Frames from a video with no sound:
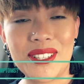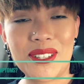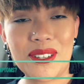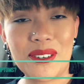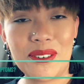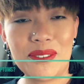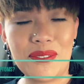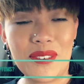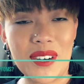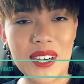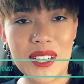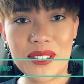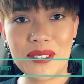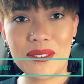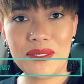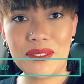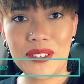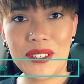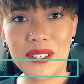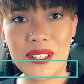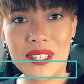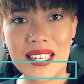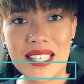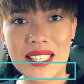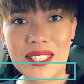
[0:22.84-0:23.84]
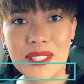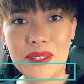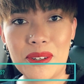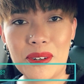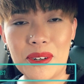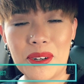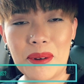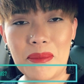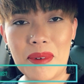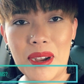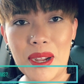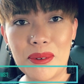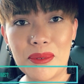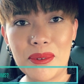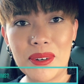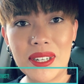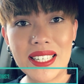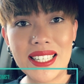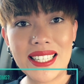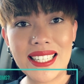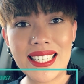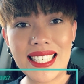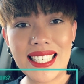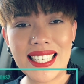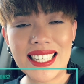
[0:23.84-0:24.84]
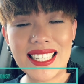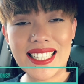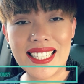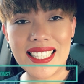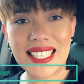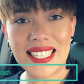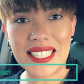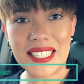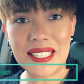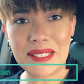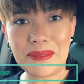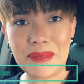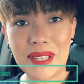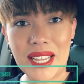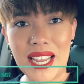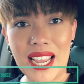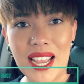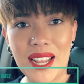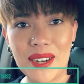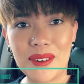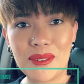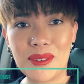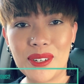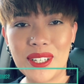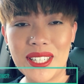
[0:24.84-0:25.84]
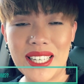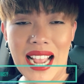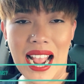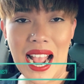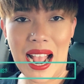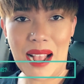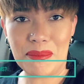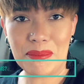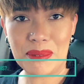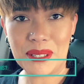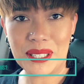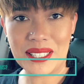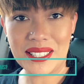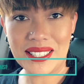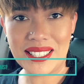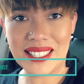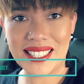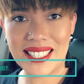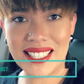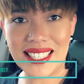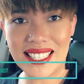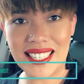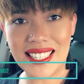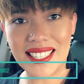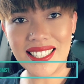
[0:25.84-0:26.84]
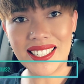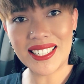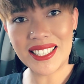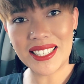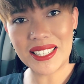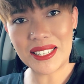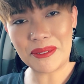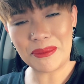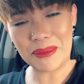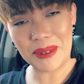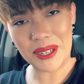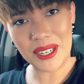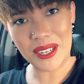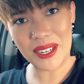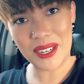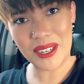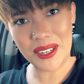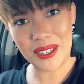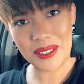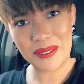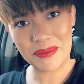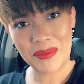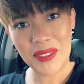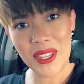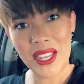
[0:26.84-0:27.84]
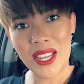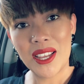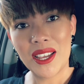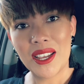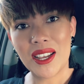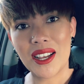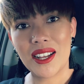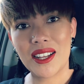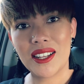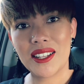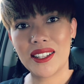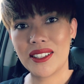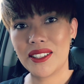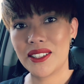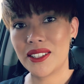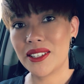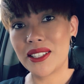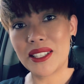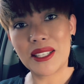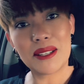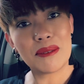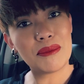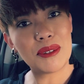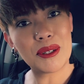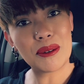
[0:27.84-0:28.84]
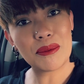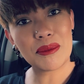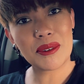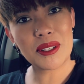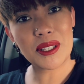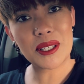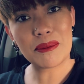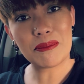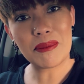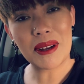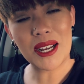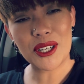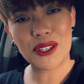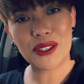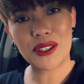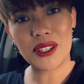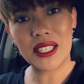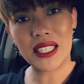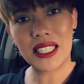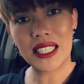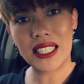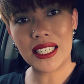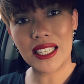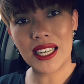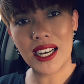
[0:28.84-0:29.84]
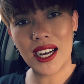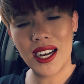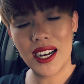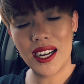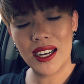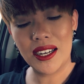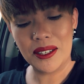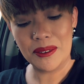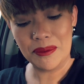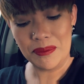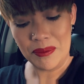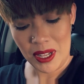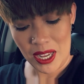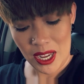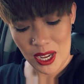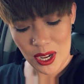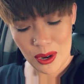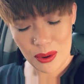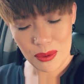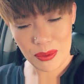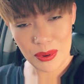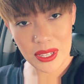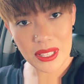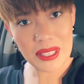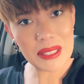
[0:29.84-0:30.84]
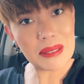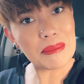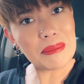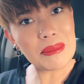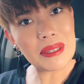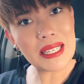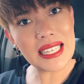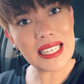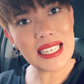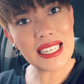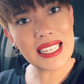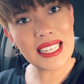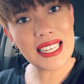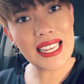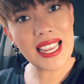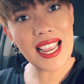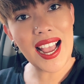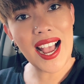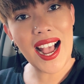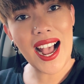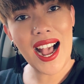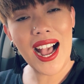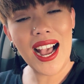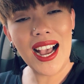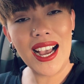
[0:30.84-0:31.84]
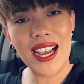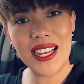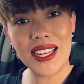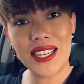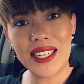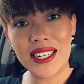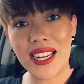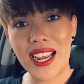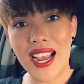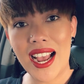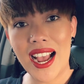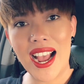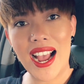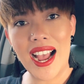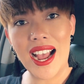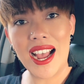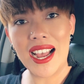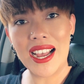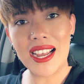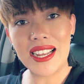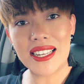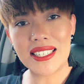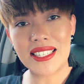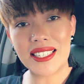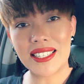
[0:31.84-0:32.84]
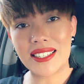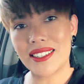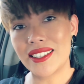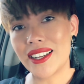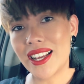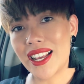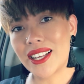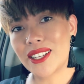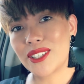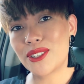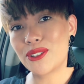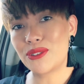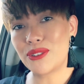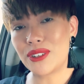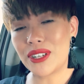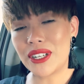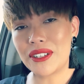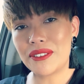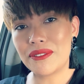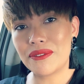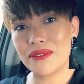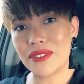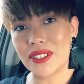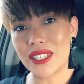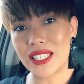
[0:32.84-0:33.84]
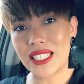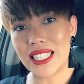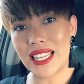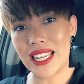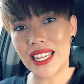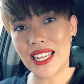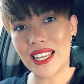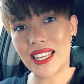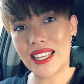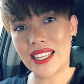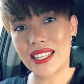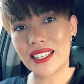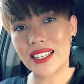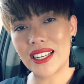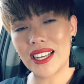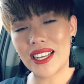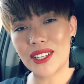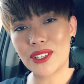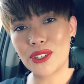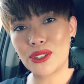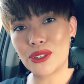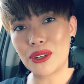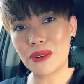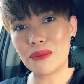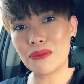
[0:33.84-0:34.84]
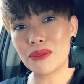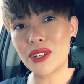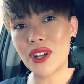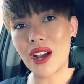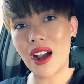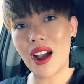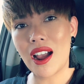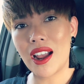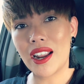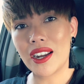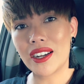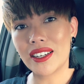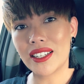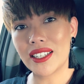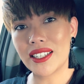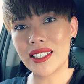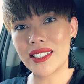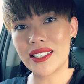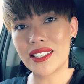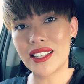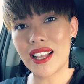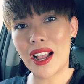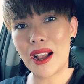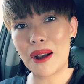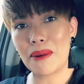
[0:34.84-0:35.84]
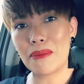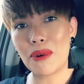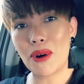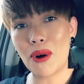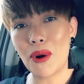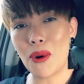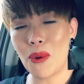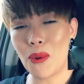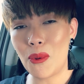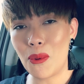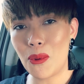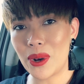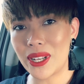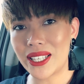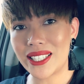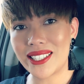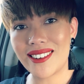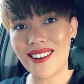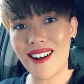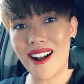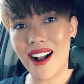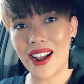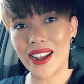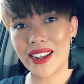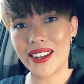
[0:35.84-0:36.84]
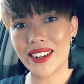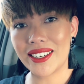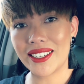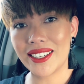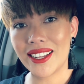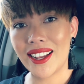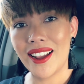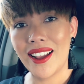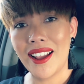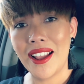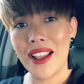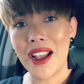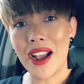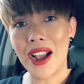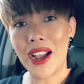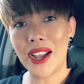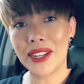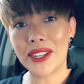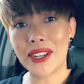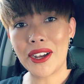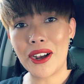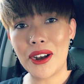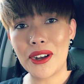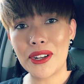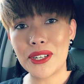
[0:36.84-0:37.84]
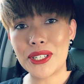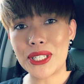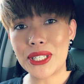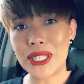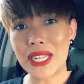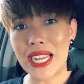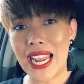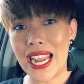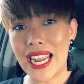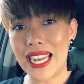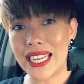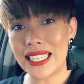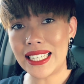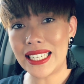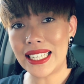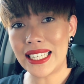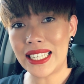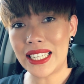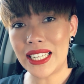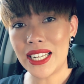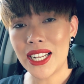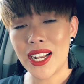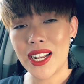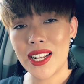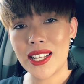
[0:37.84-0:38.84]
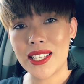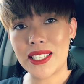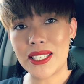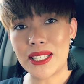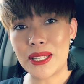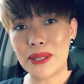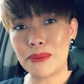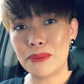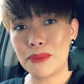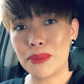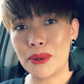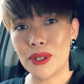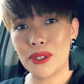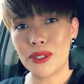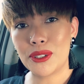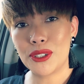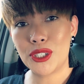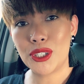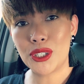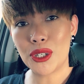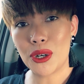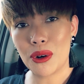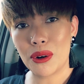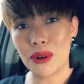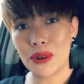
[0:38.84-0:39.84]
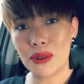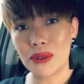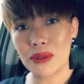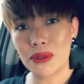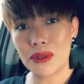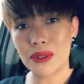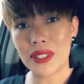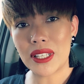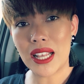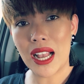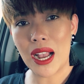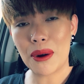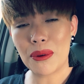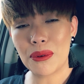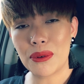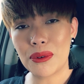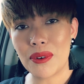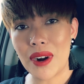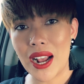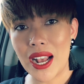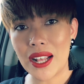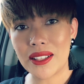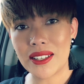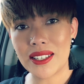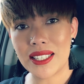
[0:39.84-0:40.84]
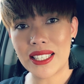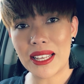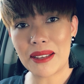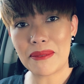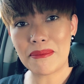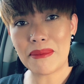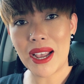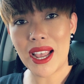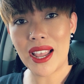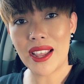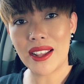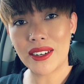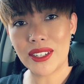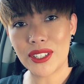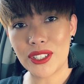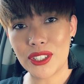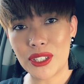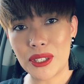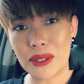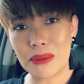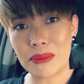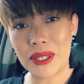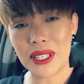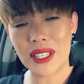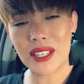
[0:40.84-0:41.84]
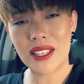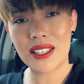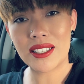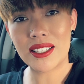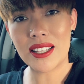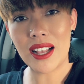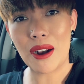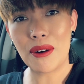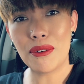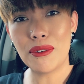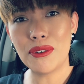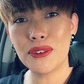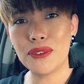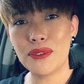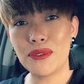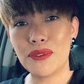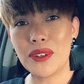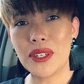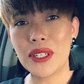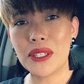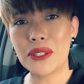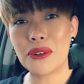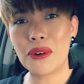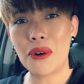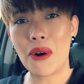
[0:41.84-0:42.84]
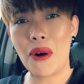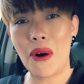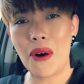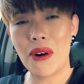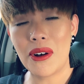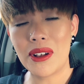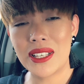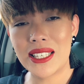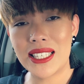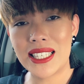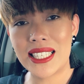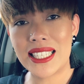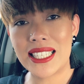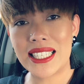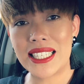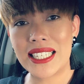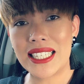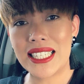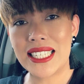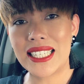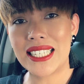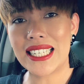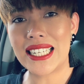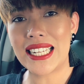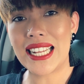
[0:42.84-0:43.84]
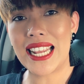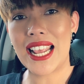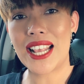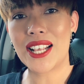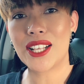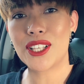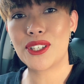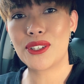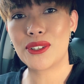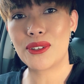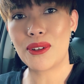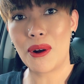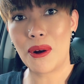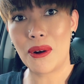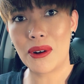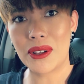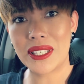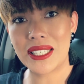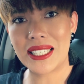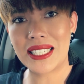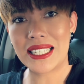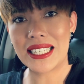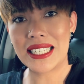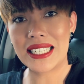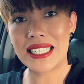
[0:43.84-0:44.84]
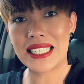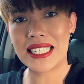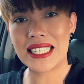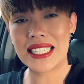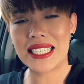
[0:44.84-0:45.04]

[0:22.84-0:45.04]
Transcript: So first of all, let's talk about what is anemia and what happens in anemia, the symptoms especially. With me, I had extreme fatigue, extreme tiredness. I'm always tired. I can't do any simple chores. I would rather save my energy because I would feel constantly exhausted.